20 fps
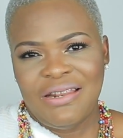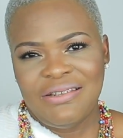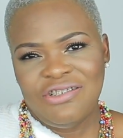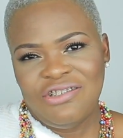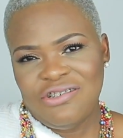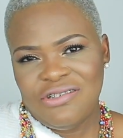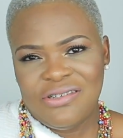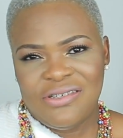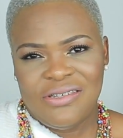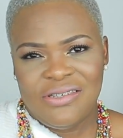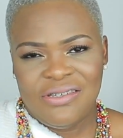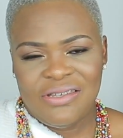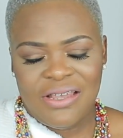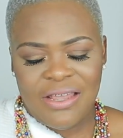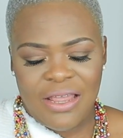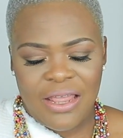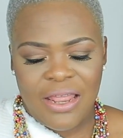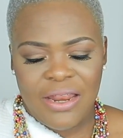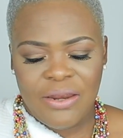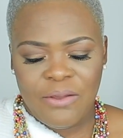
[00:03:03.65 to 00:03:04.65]
just
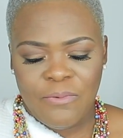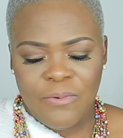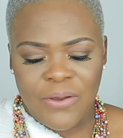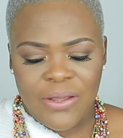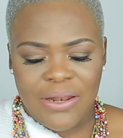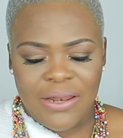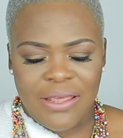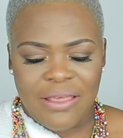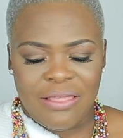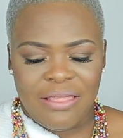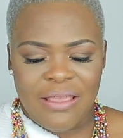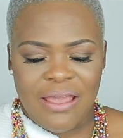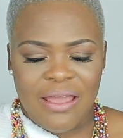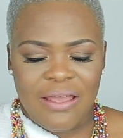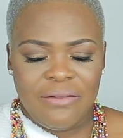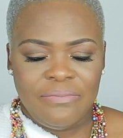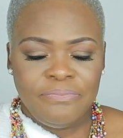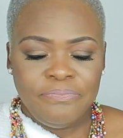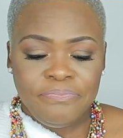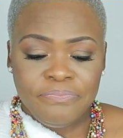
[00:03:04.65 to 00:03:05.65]
anywhere like
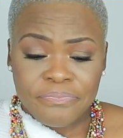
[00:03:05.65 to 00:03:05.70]
that.